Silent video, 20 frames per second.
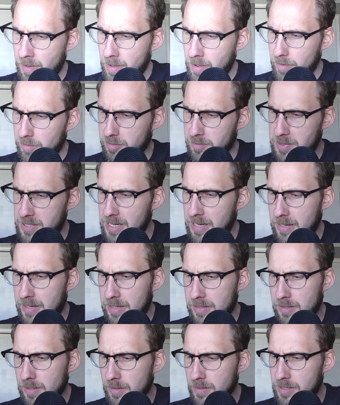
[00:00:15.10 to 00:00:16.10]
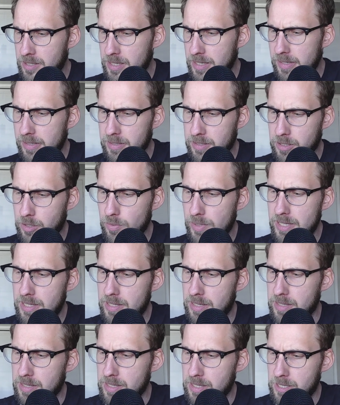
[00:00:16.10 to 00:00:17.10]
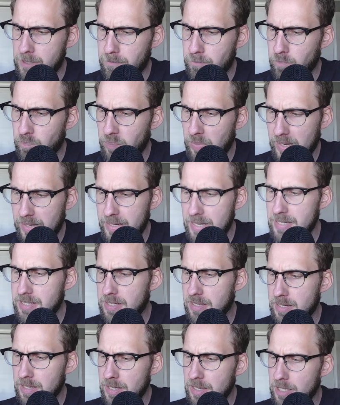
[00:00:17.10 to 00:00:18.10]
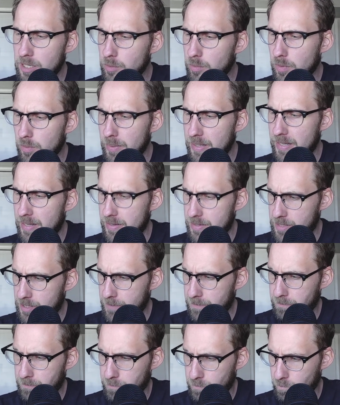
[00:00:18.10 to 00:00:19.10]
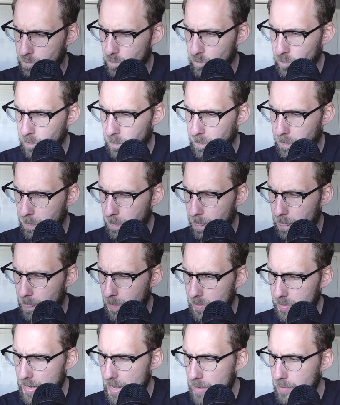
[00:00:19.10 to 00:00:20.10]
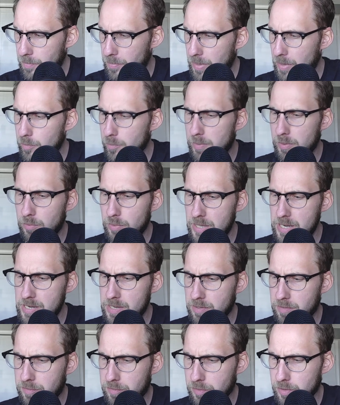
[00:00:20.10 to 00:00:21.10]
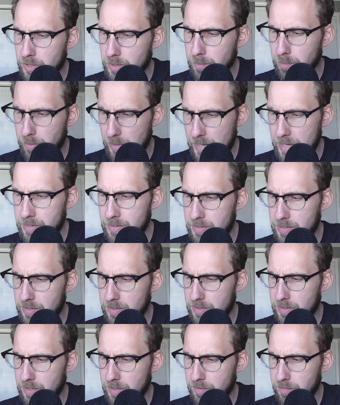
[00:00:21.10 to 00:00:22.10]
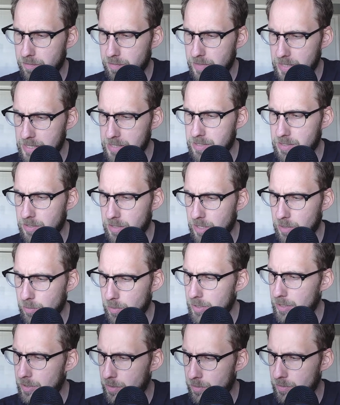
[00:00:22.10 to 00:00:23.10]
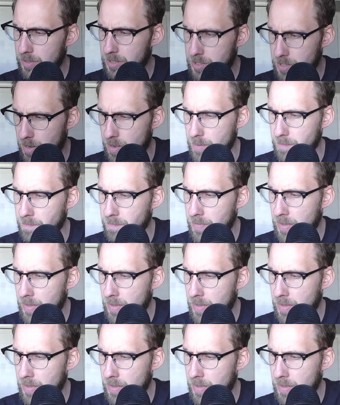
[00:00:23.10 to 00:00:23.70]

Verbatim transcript: From Seneca to Lucilius, greetings. Yesterday you were with us. Now, that would be reason for complaint if yesterday were the only time.